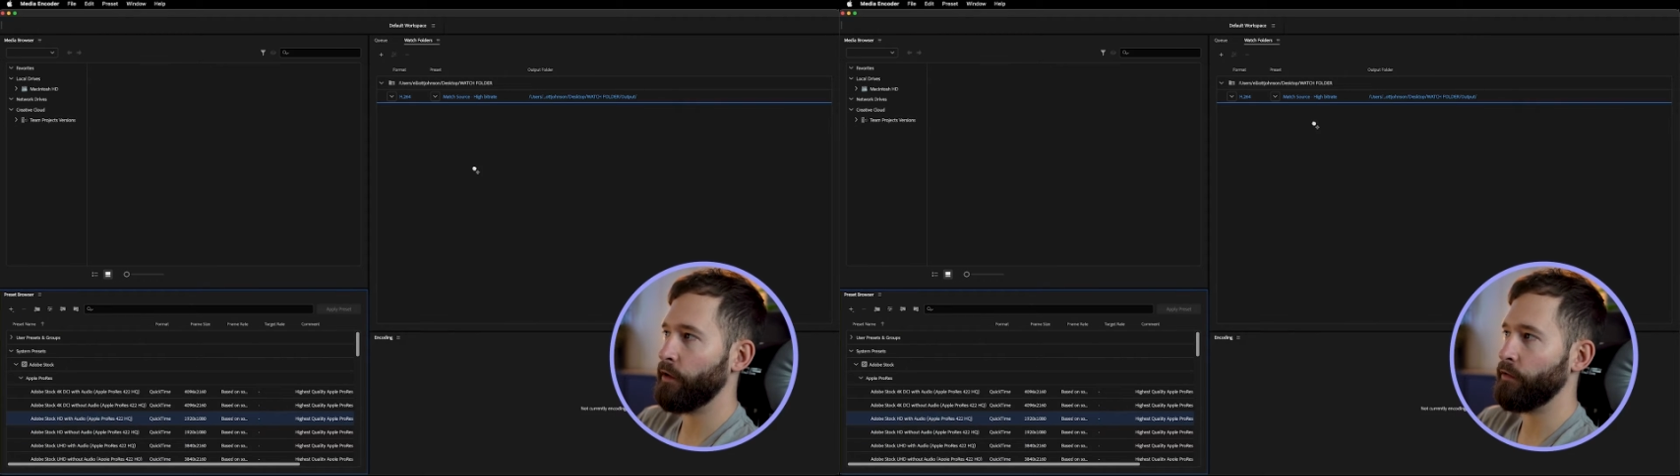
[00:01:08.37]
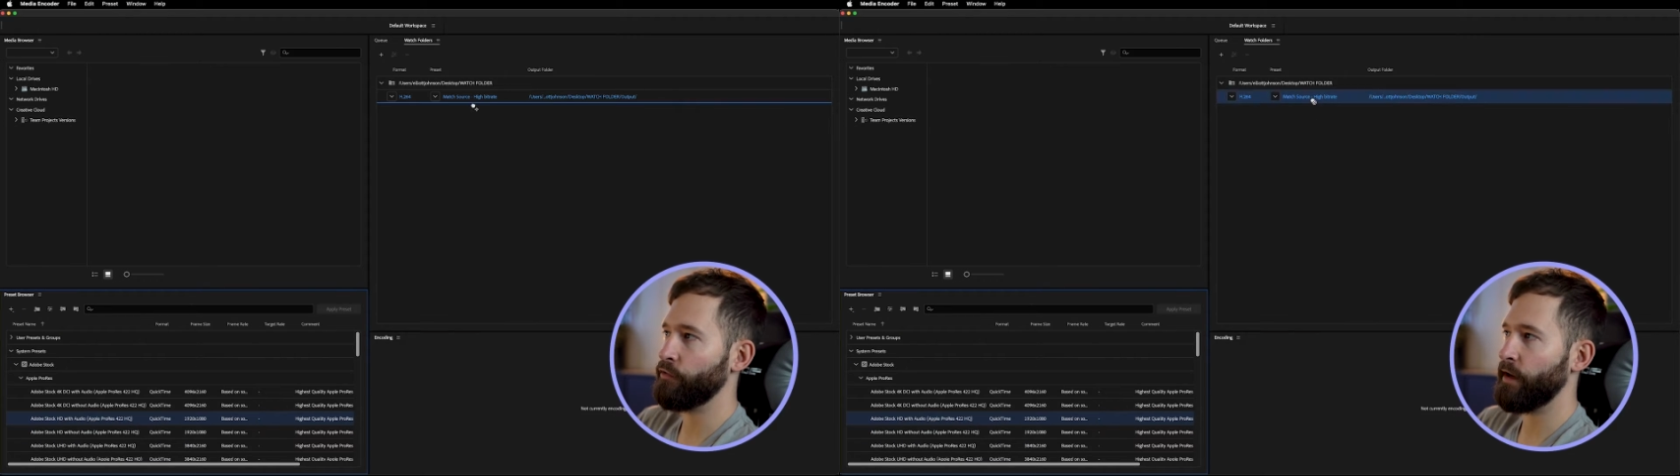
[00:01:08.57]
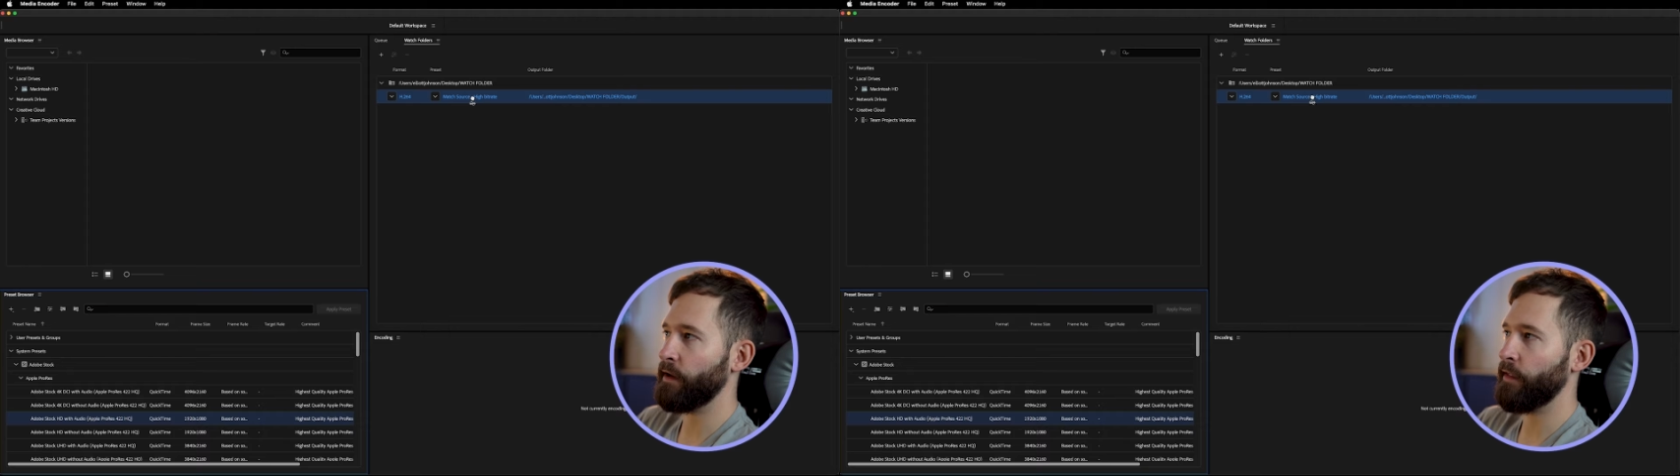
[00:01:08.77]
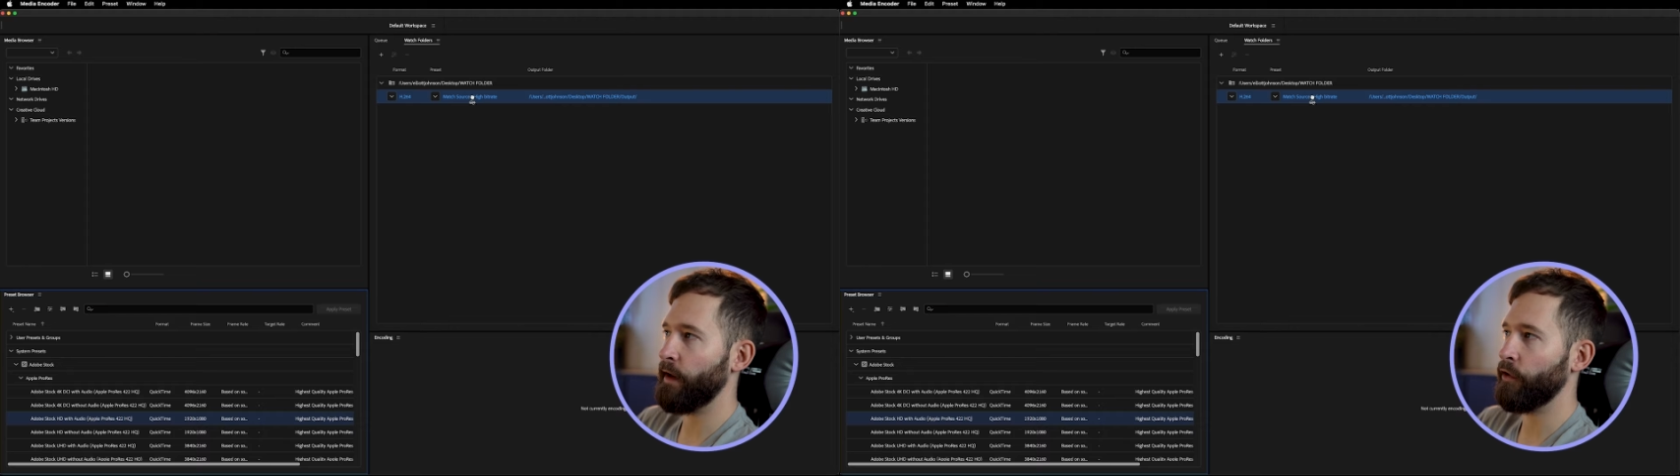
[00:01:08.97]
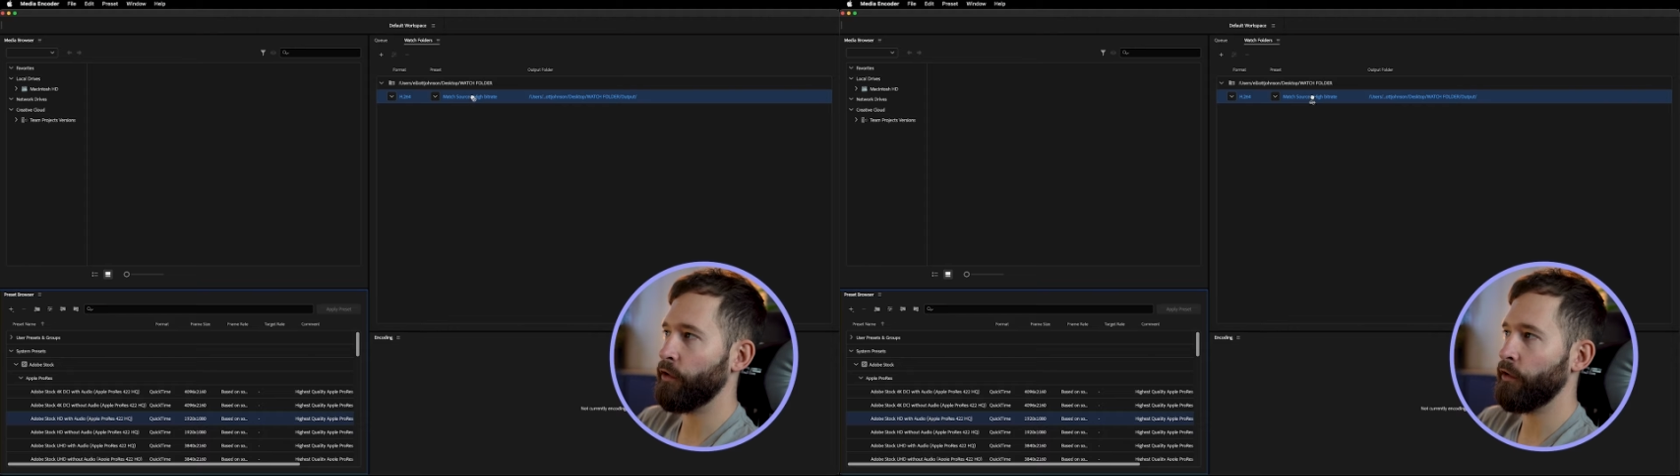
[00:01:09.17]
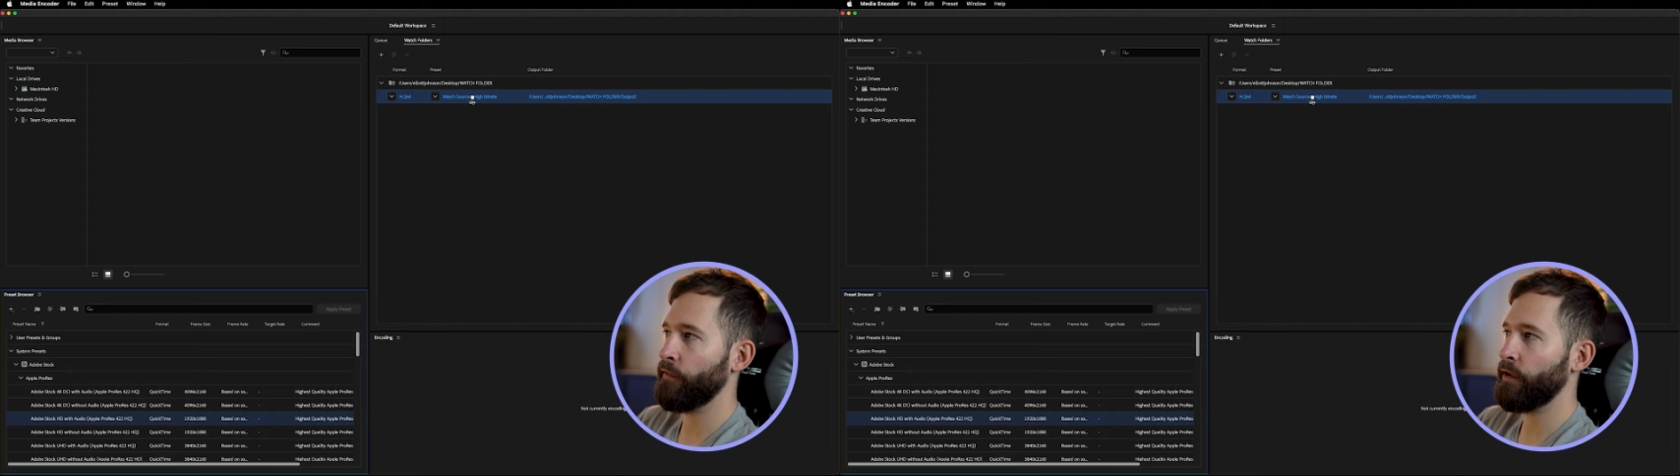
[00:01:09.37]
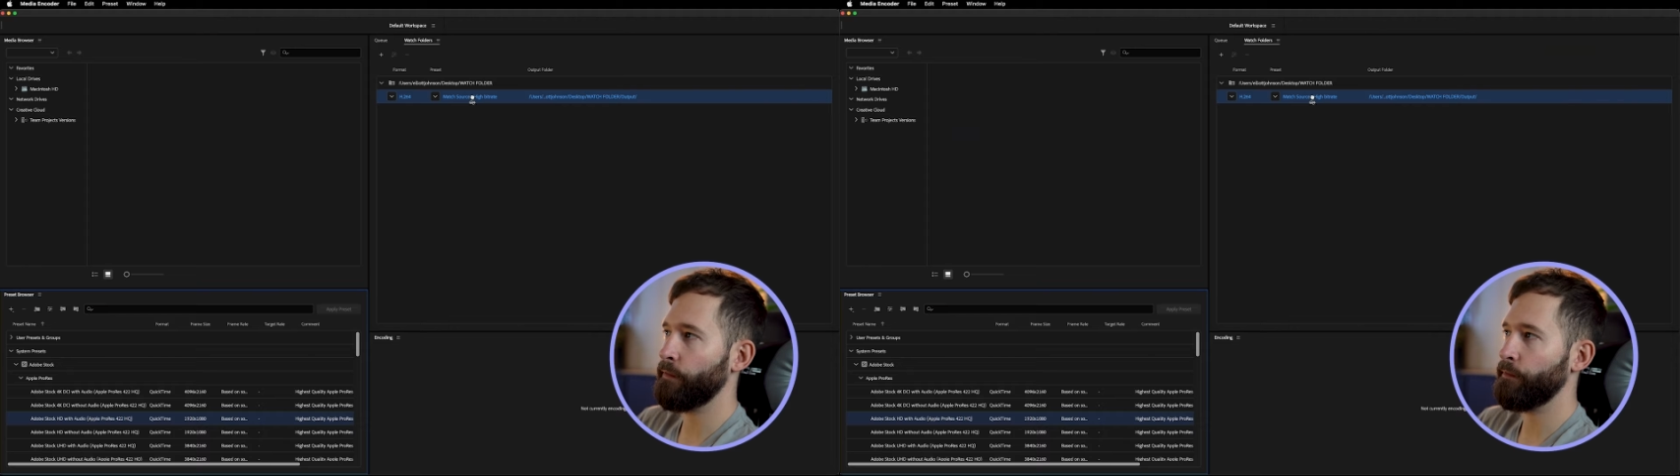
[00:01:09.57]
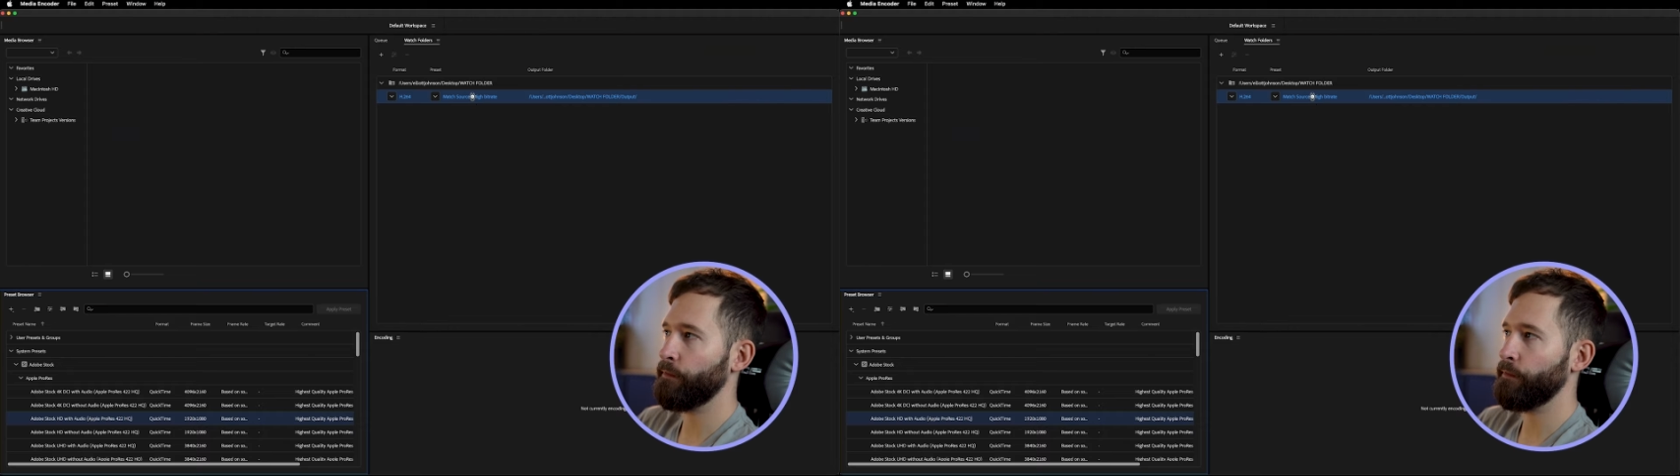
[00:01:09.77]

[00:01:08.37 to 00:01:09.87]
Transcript: and drag that over.